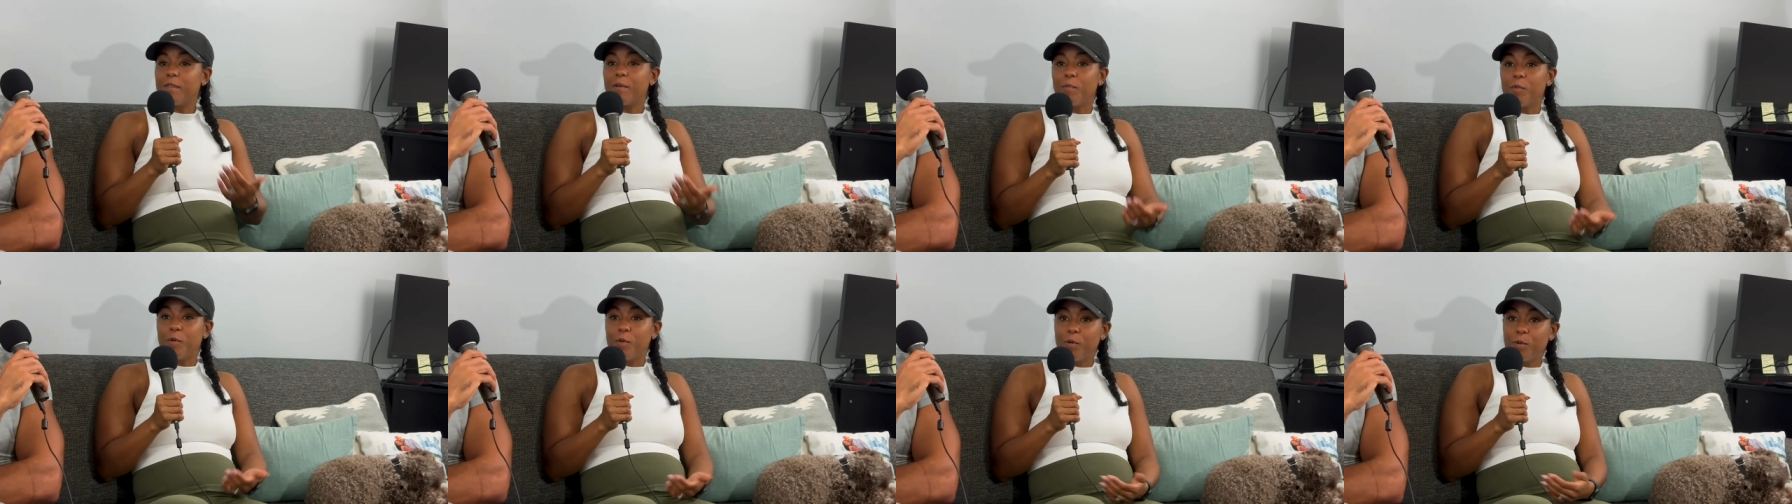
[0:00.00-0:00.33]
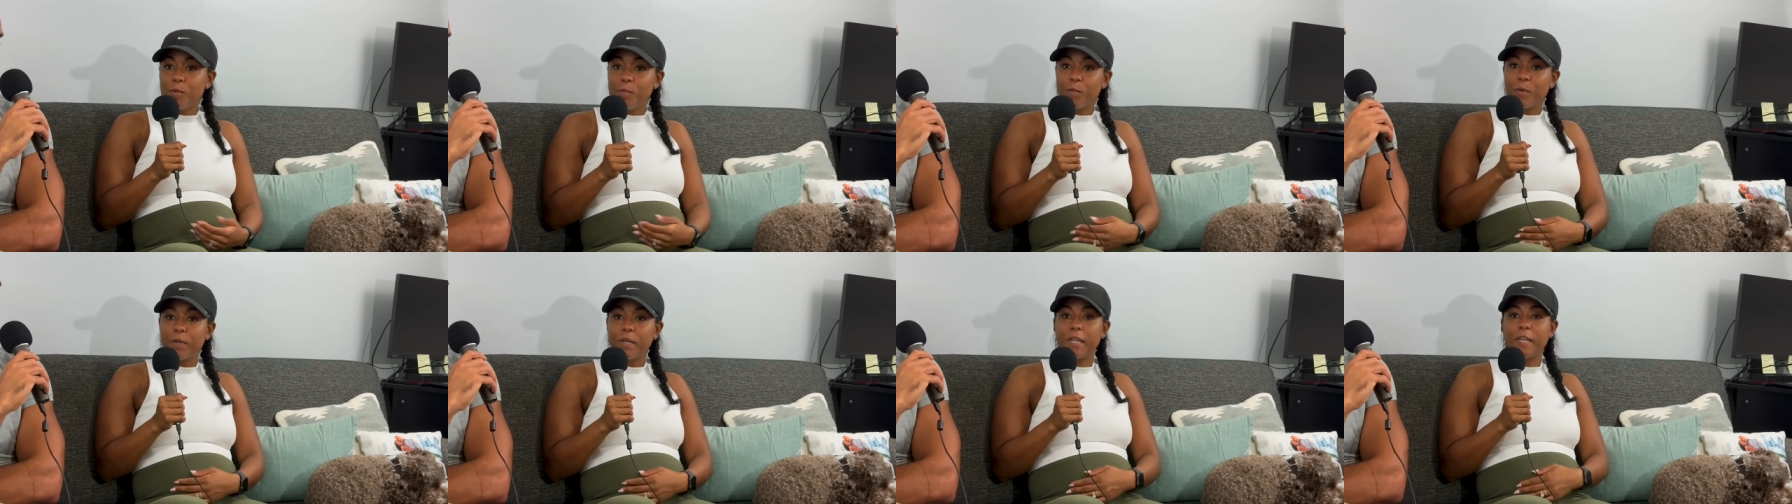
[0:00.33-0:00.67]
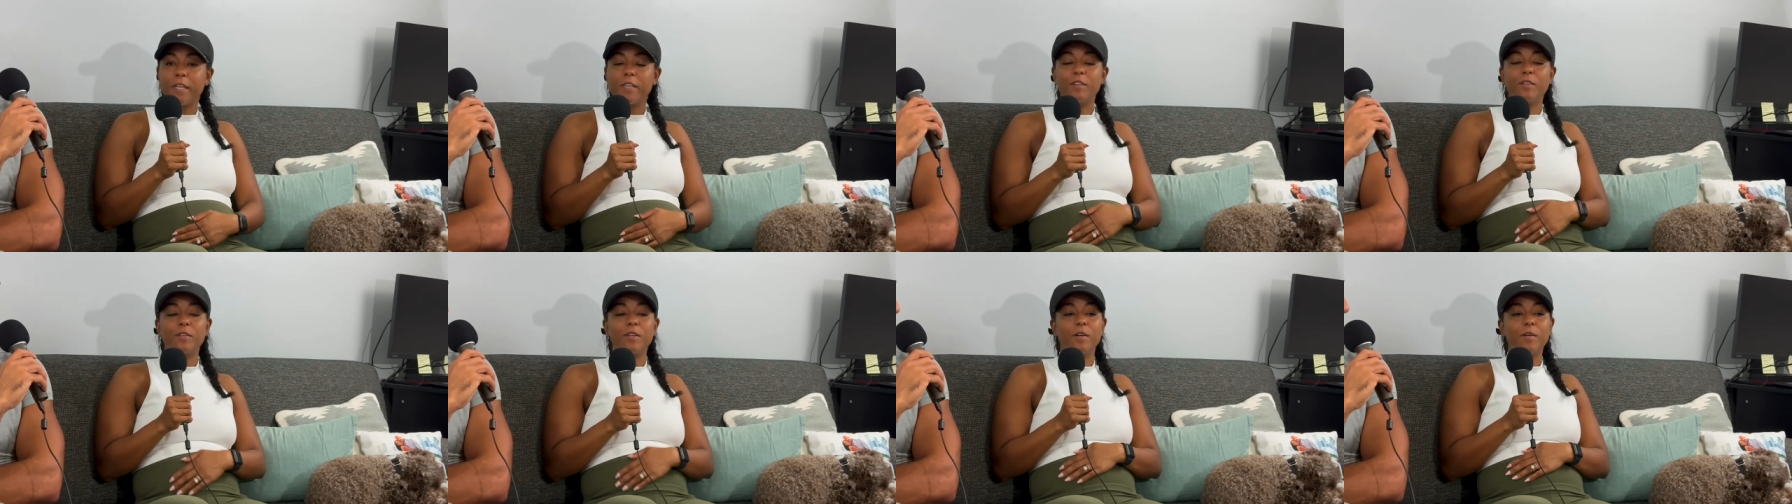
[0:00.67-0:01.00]
the womb when
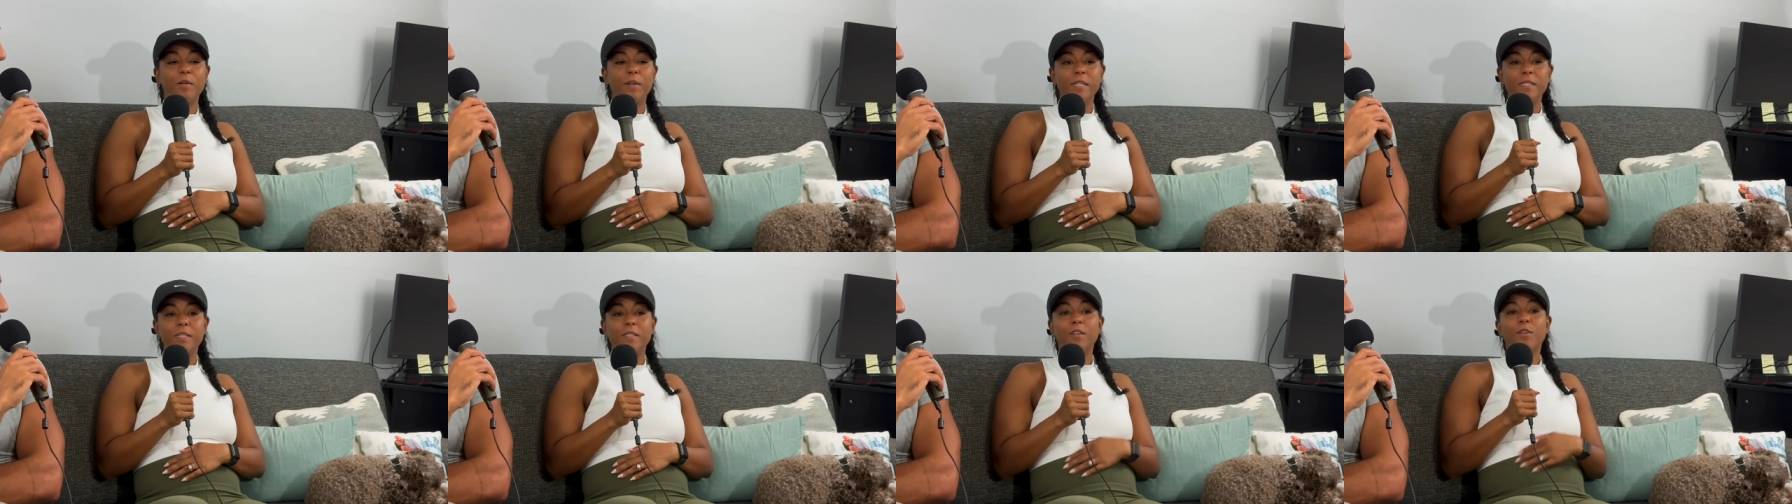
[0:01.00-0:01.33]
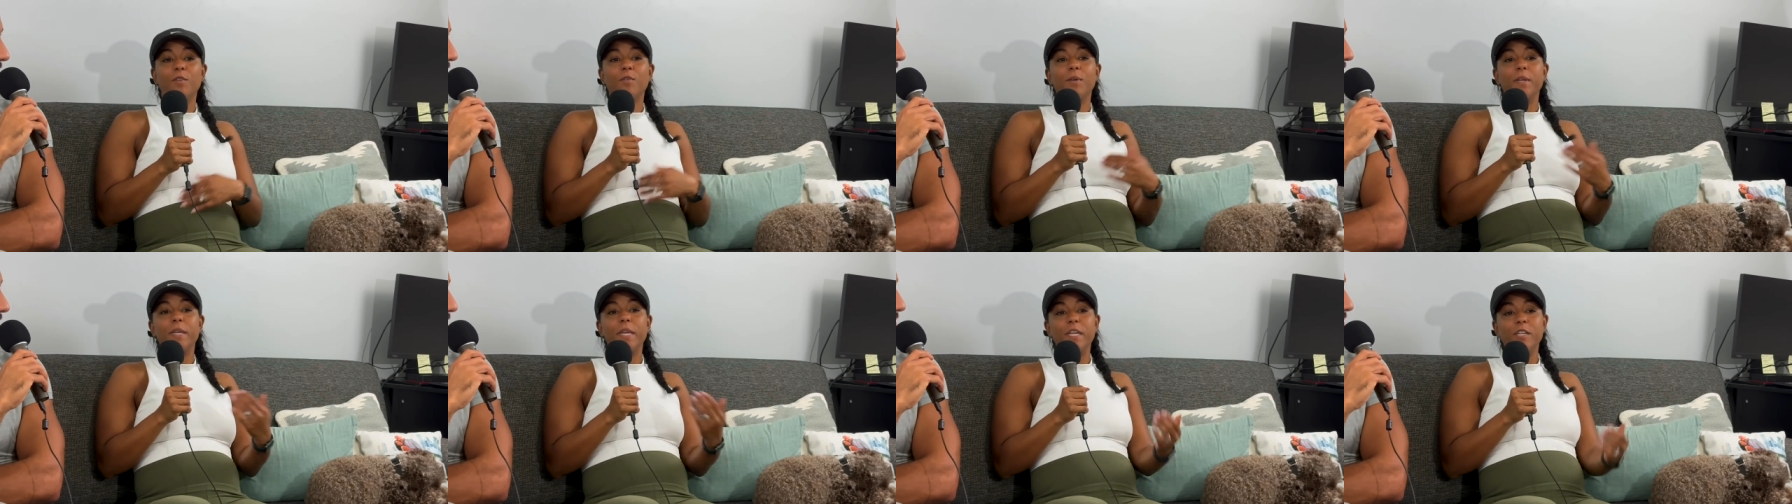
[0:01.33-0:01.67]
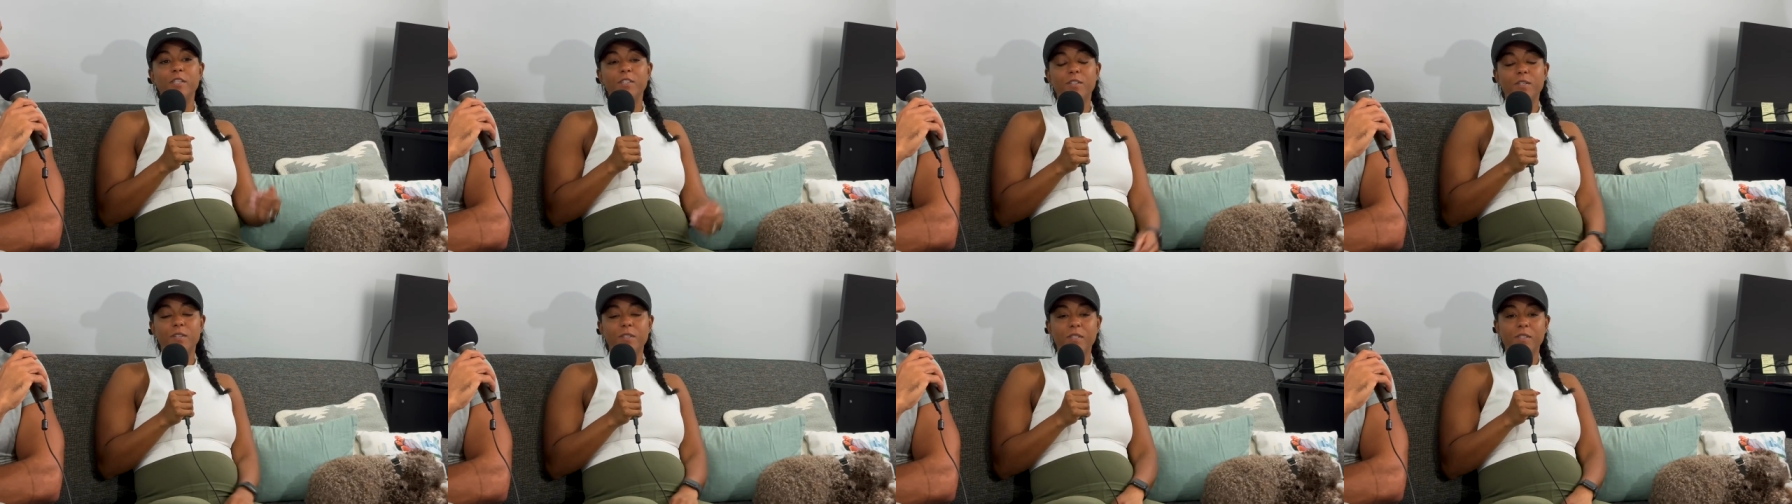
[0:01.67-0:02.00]
you know, into
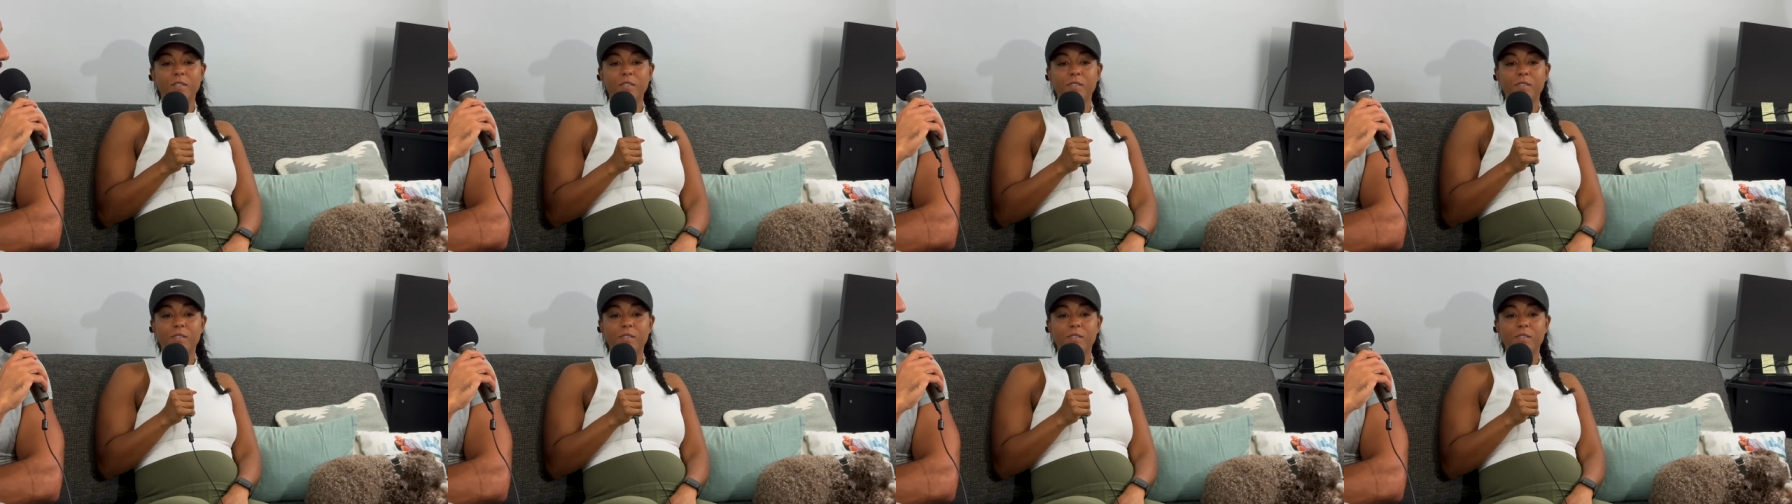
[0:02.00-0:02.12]
creation. And